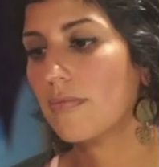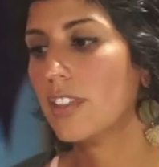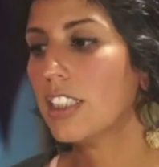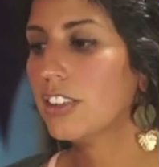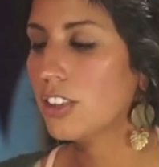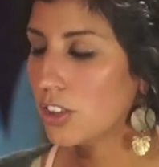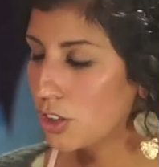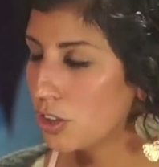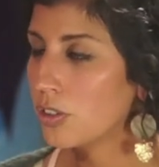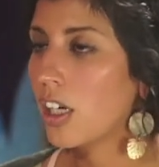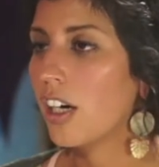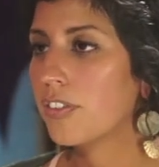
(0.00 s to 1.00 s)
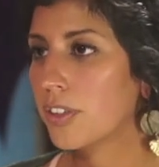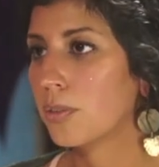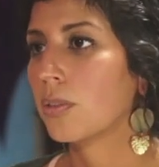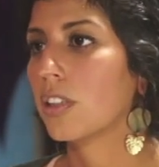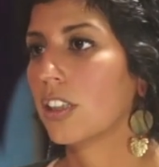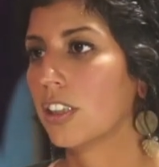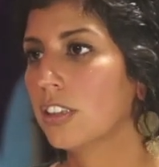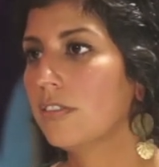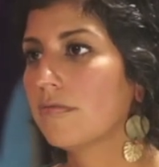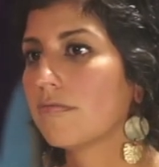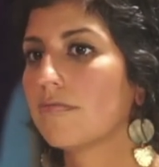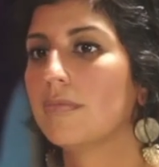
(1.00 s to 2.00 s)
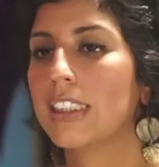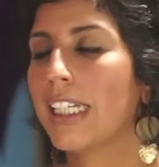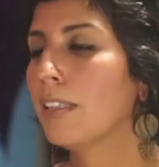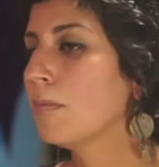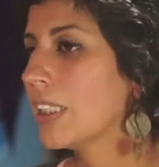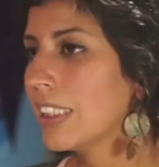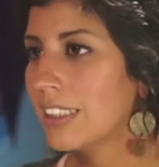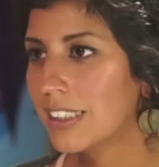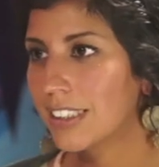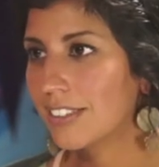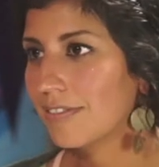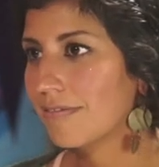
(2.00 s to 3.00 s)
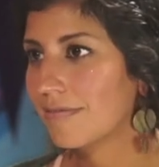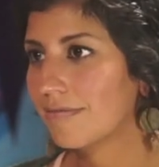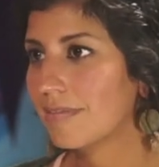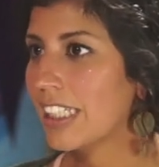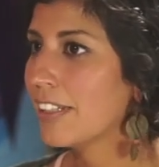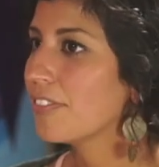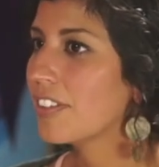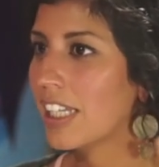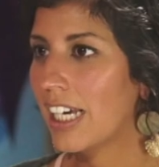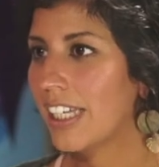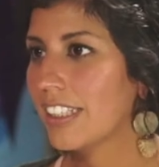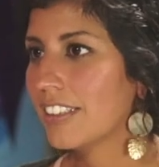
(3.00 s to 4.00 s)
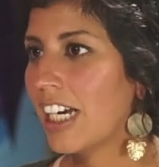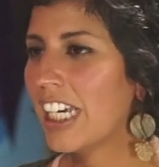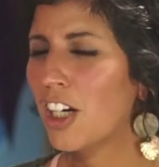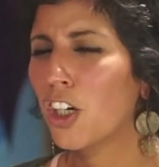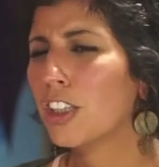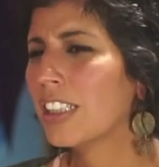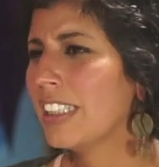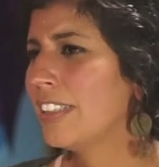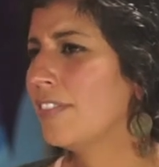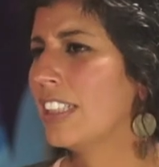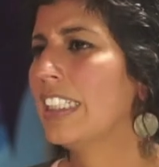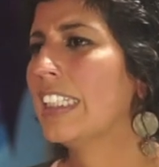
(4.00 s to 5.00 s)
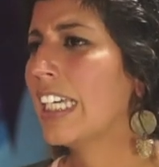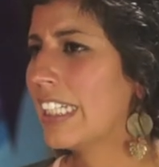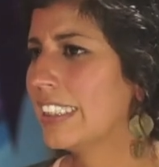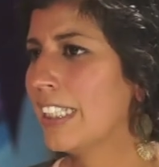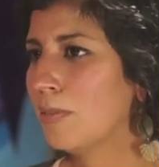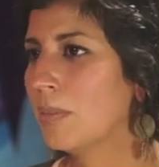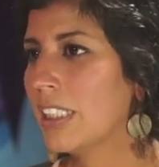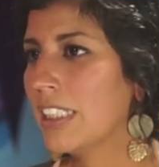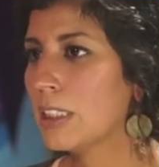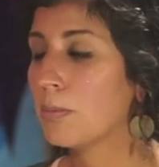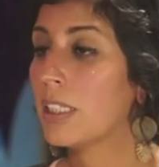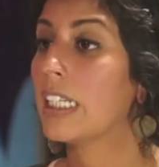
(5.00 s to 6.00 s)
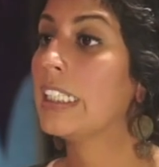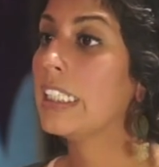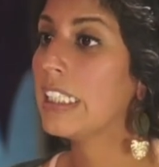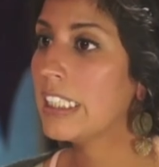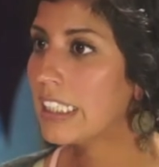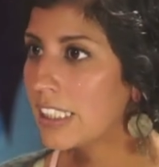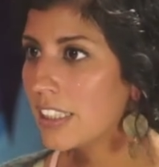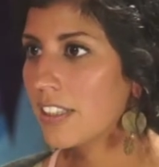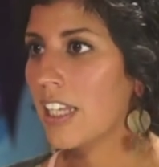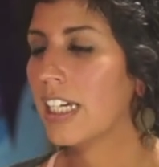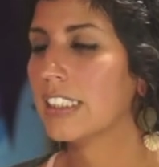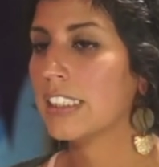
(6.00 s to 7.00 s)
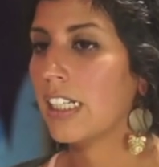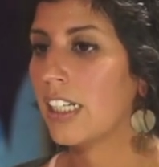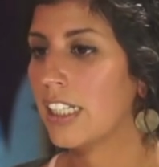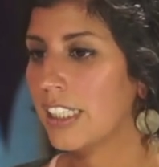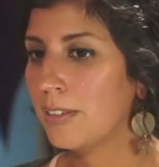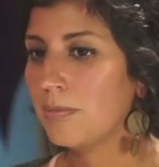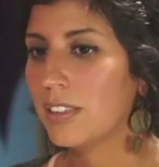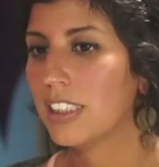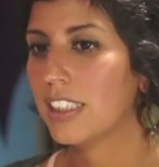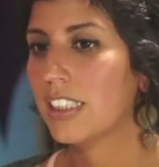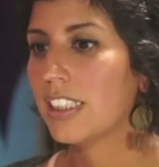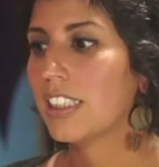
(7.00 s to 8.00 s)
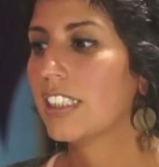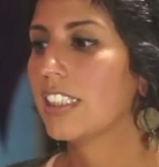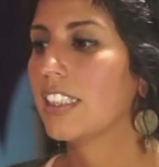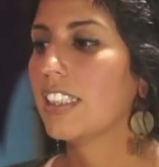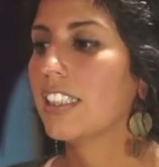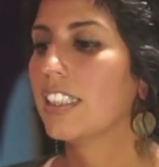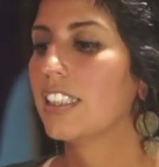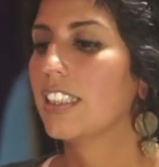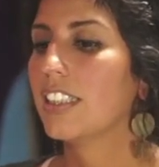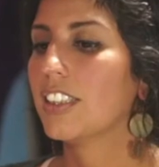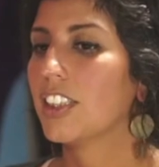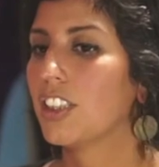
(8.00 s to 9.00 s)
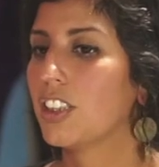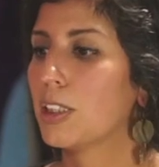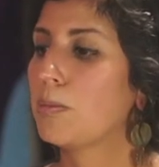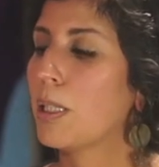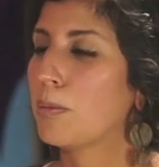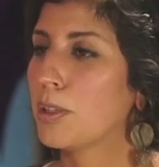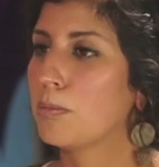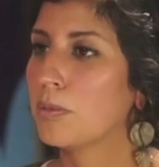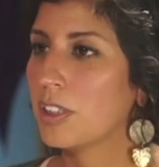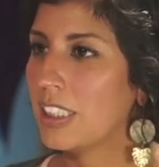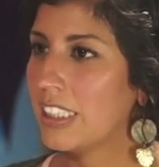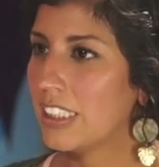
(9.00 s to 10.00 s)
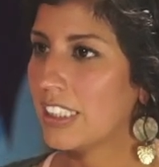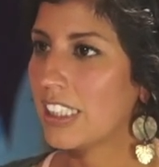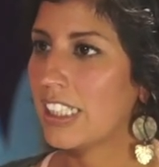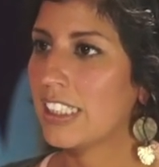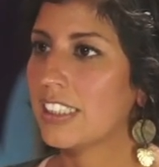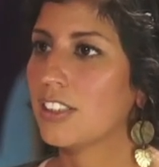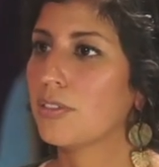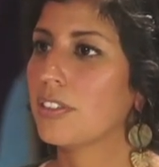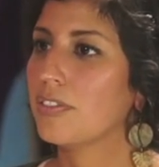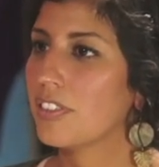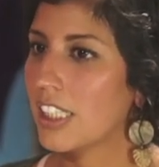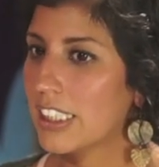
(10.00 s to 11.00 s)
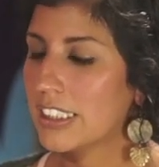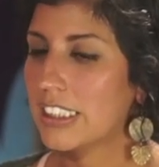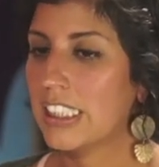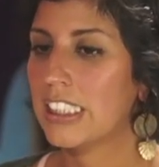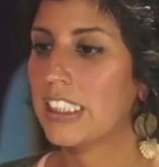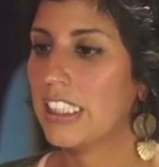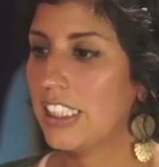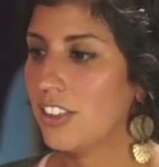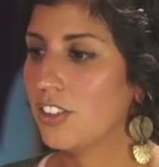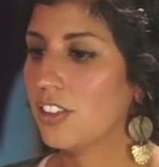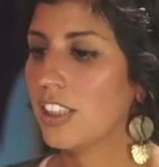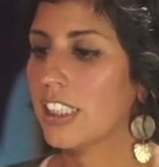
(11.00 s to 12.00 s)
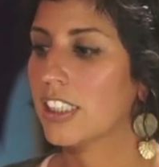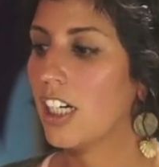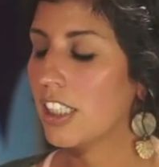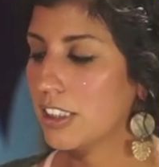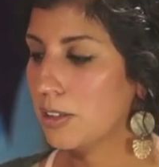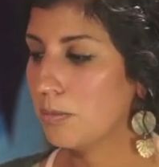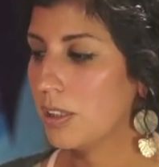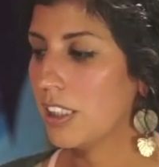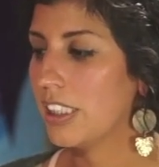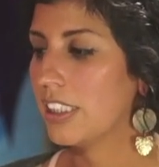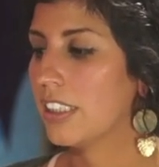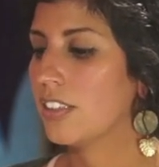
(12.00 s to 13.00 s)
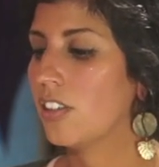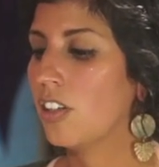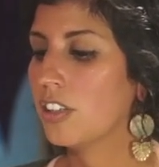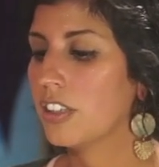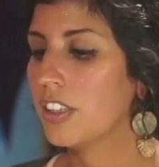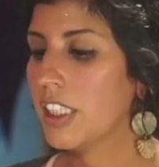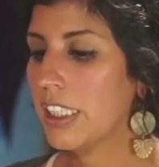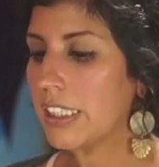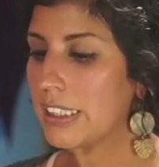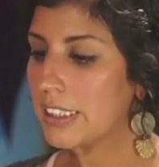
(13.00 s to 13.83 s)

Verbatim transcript: to tune off the world. 10 minutes, if that. I hardly even need that 10 minutes, but I need that time to just be able to breathe and to reflect and heal and contemplate and all the things.